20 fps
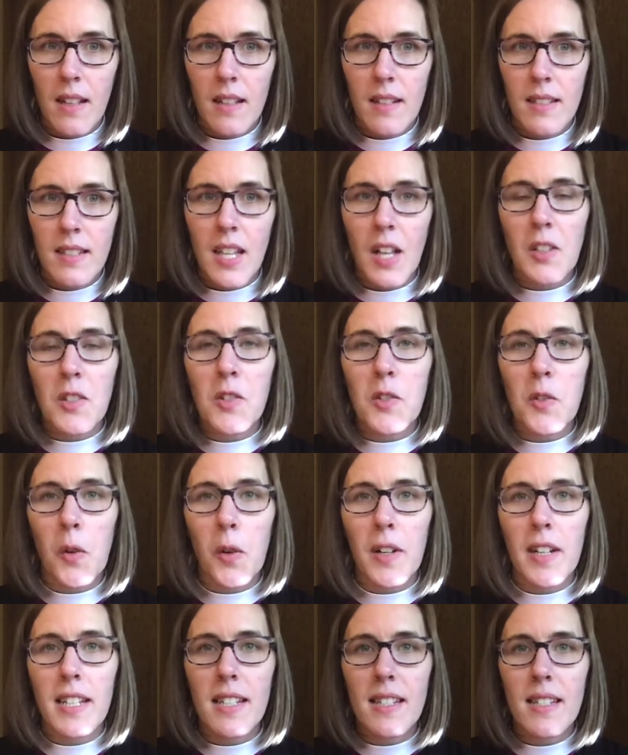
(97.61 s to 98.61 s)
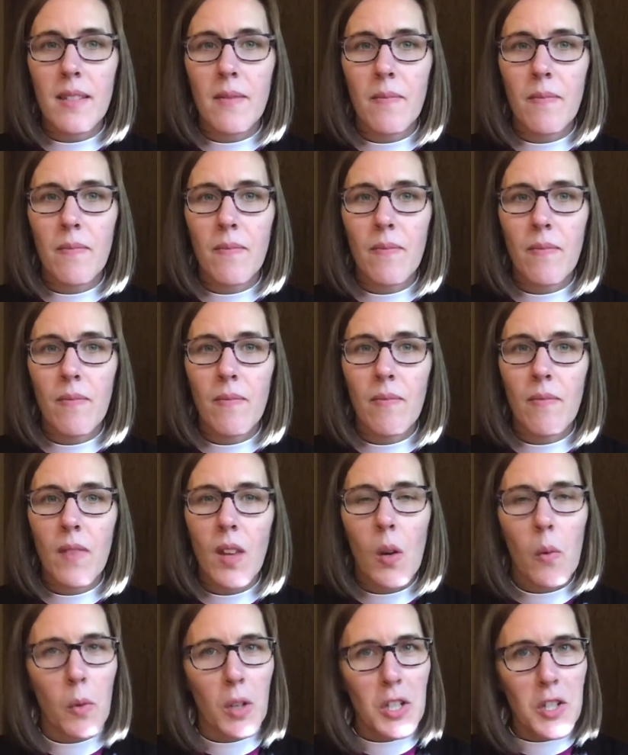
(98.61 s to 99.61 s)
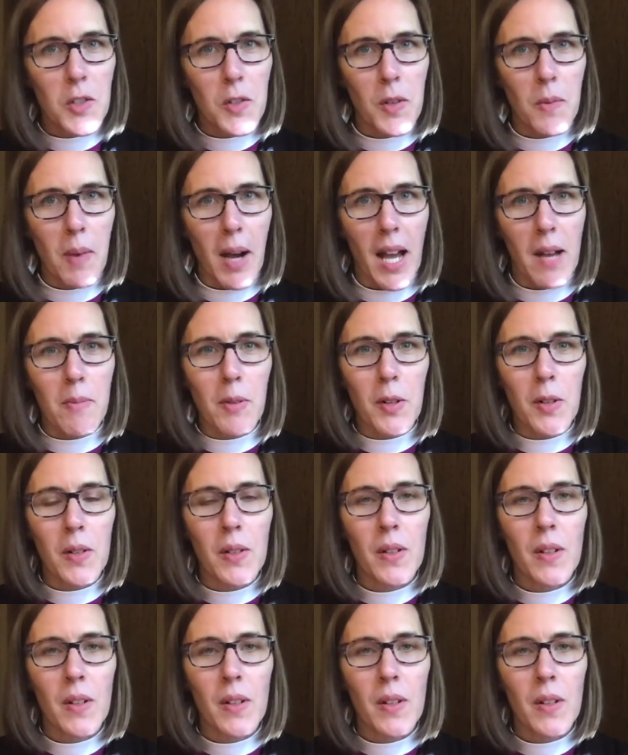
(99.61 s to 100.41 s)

Tell stories? Read you the Bible?